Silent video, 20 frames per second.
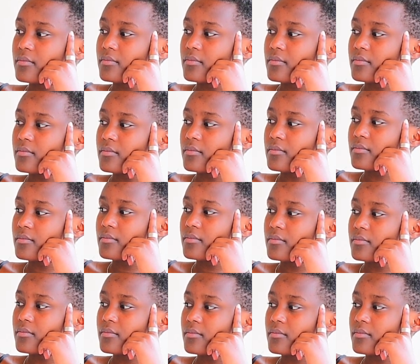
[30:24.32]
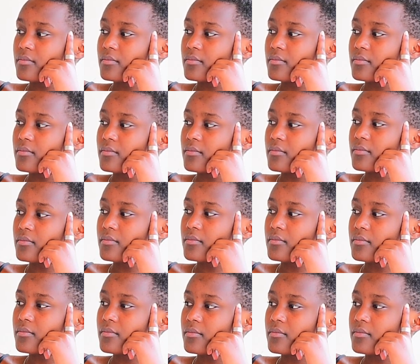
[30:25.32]

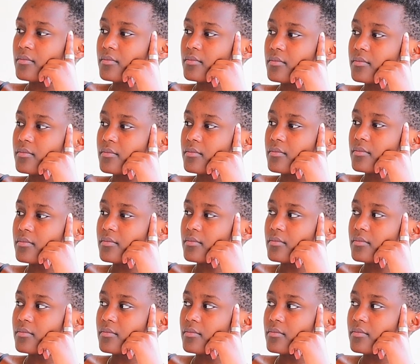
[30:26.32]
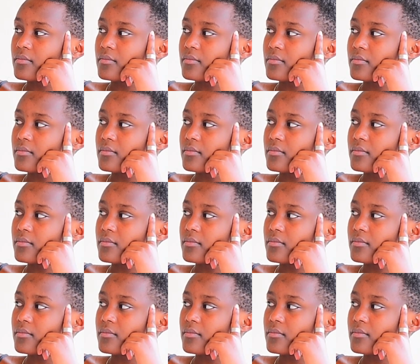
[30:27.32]
(not speaking)